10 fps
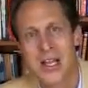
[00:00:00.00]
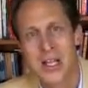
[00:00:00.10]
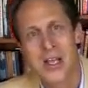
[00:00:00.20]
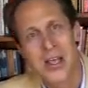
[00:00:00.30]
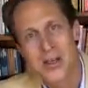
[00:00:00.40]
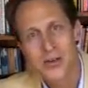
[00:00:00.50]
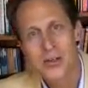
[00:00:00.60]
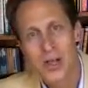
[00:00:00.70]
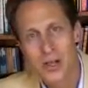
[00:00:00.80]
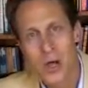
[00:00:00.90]
Use
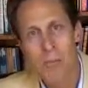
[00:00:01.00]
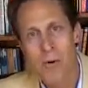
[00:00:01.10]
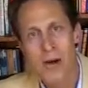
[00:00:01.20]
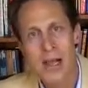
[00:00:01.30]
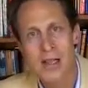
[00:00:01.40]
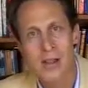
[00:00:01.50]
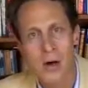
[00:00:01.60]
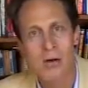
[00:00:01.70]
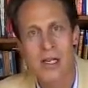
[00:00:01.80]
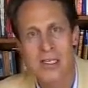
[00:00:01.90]
low-burning,
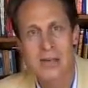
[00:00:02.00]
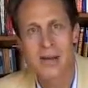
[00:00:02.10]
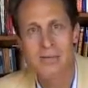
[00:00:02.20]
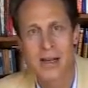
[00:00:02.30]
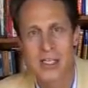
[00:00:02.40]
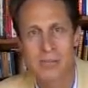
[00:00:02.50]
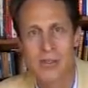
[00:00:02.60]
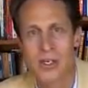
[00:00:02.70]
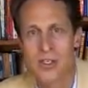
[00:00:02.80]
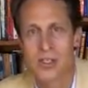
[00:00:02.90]
low-glycemic
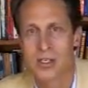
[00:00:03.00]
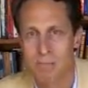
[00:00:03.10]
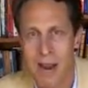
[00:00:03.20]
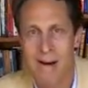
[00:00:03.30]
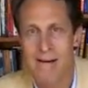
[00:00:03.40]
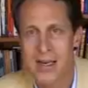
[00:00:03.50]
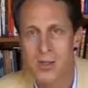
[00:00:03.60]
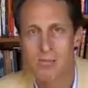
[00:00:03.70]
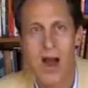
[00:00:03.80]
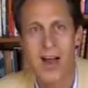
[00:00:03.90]
vegetables such as asparagus,
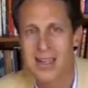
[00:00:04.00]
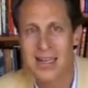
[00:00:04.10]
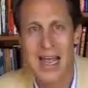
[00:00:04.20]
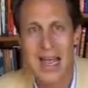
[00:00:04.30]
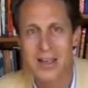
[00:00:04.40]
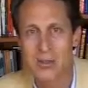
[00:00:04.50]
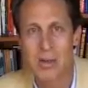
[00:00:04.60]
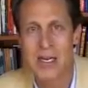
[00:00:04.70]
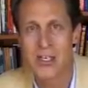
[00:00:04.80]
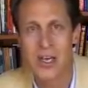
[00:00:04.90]
broccoli, kale,
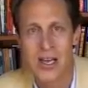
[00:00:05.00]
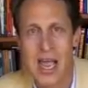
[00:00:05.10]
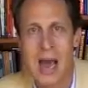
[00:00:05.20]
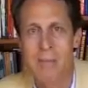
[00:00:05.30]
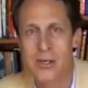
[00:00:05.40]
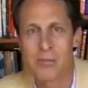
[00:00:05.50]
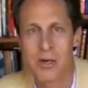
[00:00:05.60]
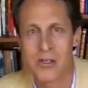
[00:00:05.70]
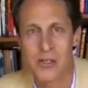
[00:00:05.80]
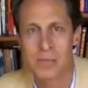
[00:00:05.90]
spinach, cabbage, and
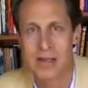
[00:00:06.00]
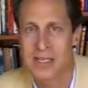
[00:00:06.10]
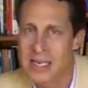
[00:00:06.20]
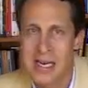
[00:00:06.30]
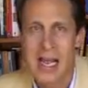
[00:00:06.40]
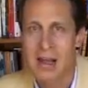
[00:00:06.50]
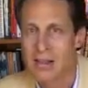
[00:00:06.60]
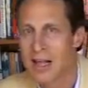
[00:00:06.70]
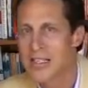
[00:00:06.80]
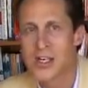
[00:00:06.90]
Brussels sprouts. Eat
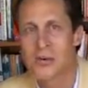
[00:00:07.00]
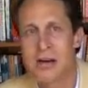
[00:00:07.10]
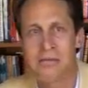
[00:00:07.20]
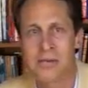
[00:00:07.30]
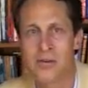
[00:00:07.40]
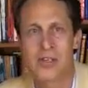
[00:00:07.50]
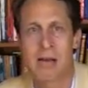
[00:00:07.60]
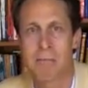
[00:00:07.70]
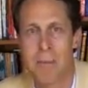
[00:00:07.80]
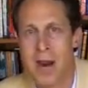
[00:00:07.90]
lots of great fruits
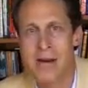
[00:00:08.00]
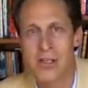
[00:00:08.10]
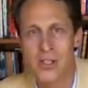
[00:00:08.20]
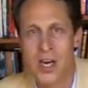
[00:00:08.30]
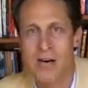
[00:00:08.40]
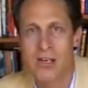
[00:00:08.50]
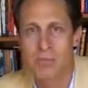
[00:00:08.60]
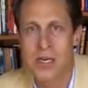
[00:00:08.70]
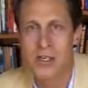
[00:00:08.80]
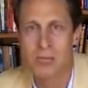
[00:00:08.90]
like berries, cherries,
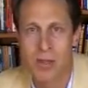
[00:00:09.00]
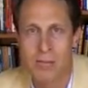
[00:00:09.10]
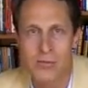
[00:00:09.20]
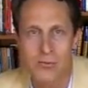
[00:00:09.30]
peaches, plums,